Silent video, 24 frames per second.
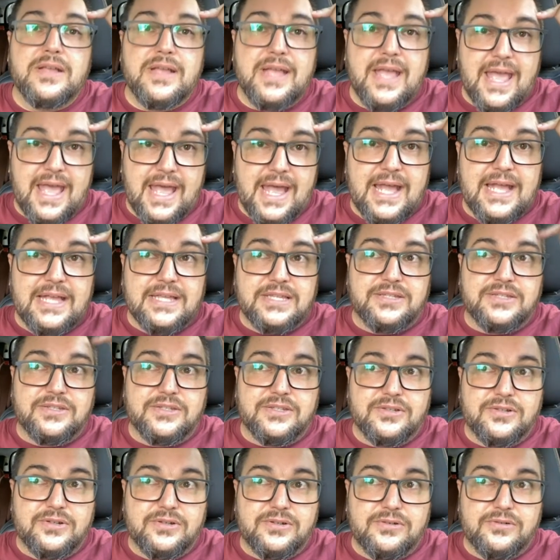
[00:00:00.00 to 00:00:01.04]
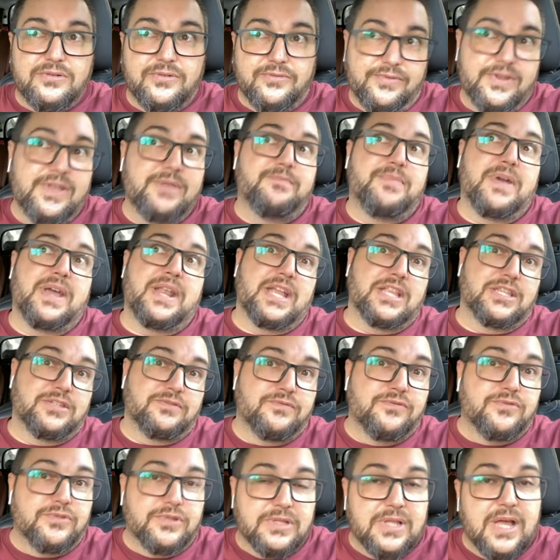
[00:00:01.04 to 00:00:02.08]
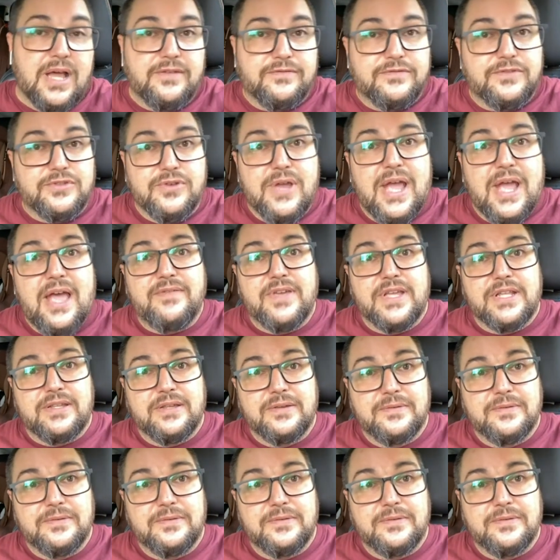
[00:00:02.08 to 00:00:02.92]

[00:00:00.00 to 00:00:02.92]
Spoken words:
as we parents would love to have it,